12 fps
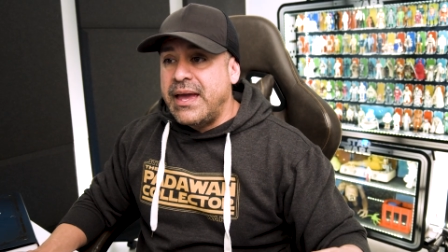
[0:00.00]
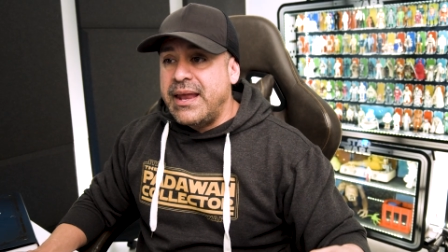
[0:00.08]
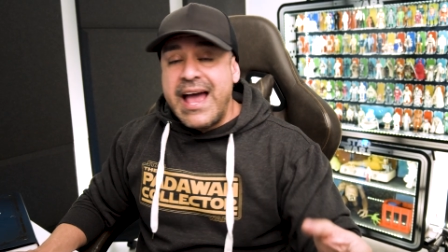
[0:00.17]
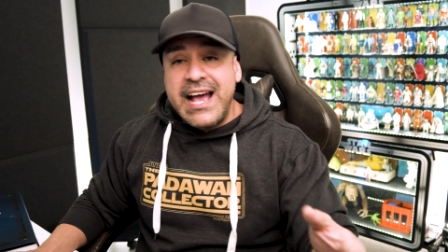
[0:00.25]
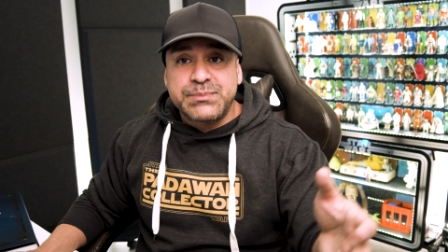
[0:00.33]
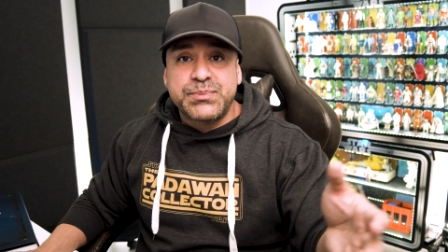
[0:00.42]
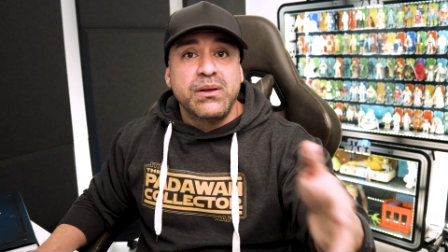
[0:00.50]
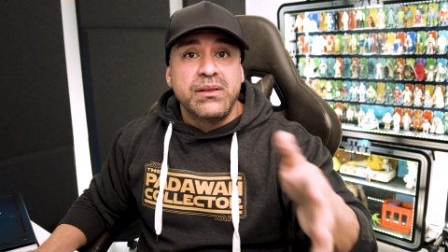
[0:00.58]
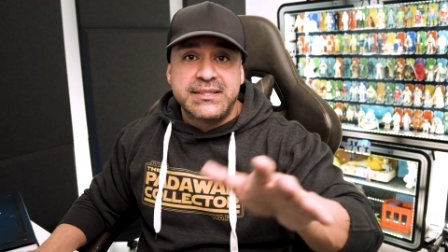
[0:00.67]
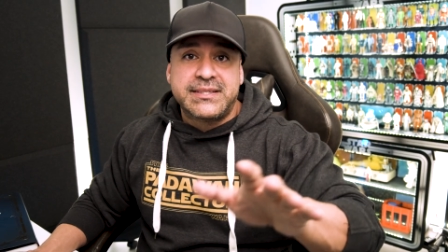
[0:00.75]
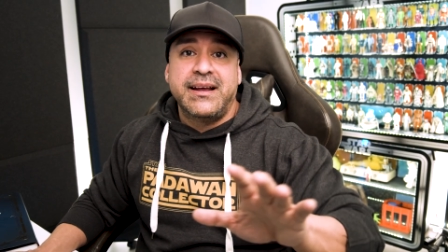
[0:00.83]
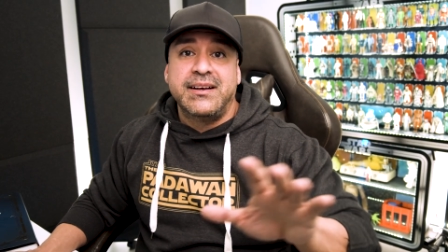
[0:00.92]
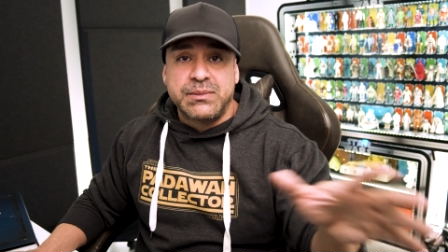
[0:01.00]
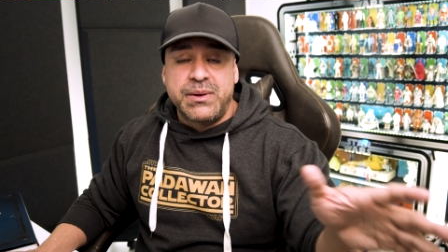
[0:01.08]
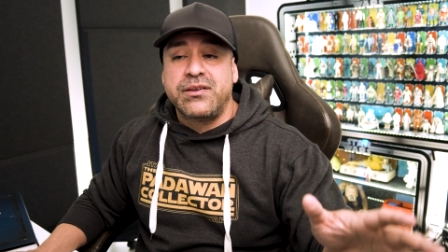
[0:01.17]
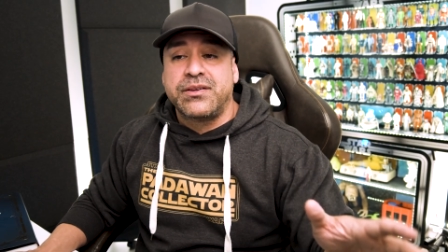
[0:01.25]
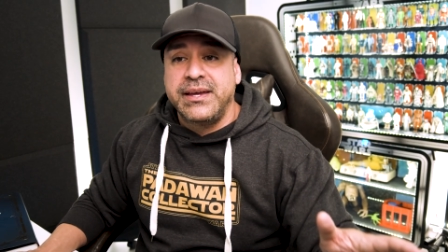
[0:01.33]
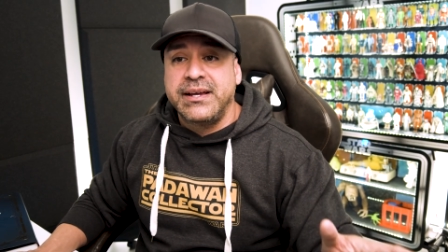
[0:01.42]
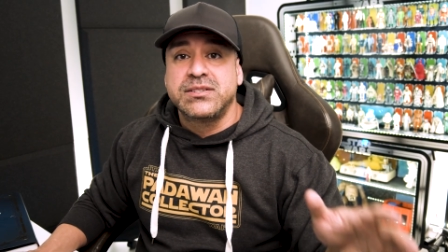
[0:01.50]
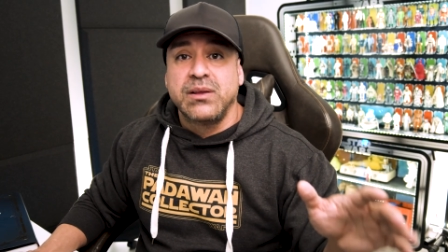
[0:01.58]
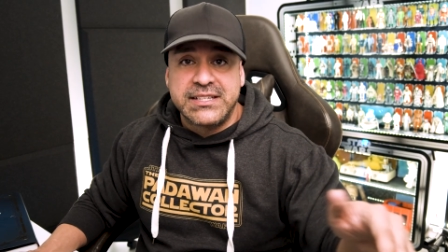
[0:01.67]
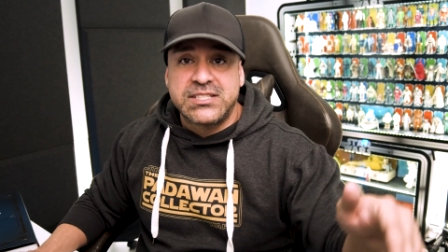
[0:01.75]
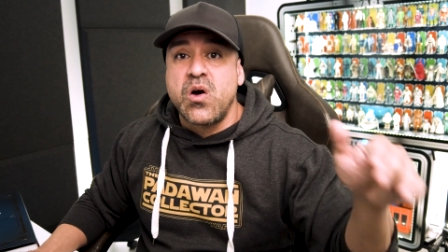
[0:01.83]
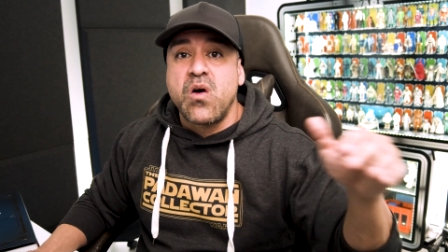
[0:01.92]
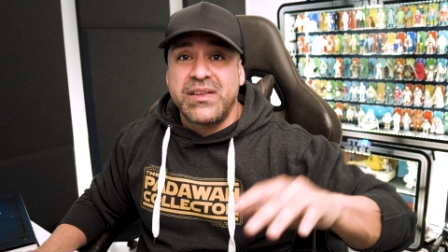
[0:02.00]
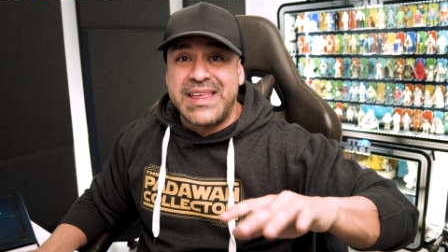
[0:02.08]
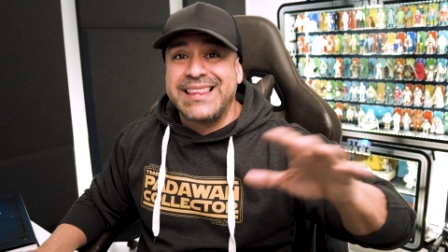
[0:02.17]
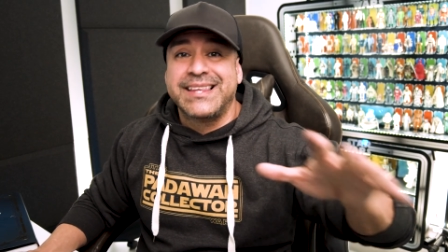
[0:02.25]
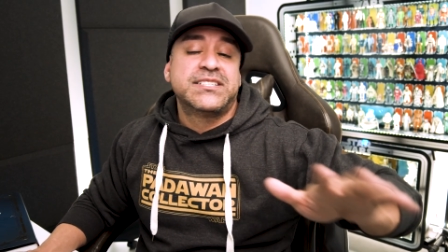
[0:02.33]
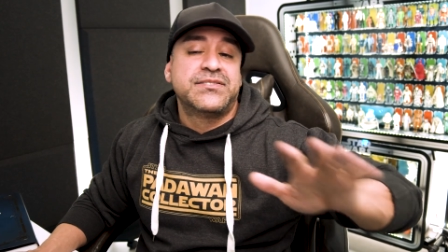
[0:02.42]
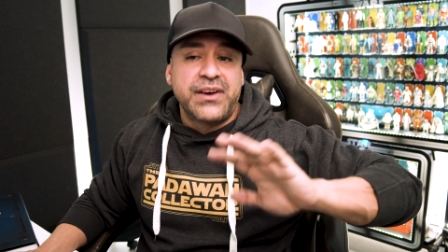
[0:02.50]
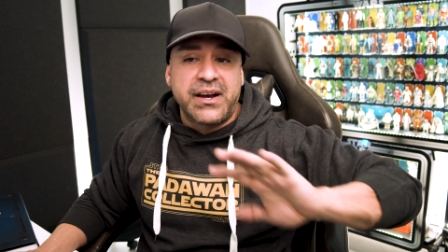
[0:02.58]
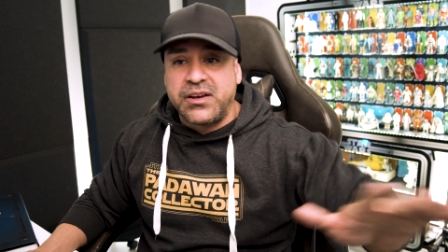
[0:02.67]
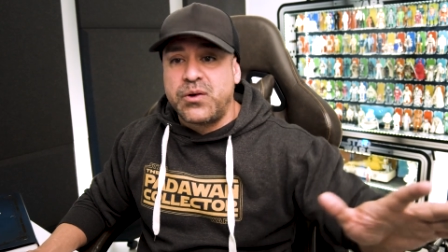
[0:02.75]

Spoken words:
And Hasbro listed out some other things, so let's go over that list very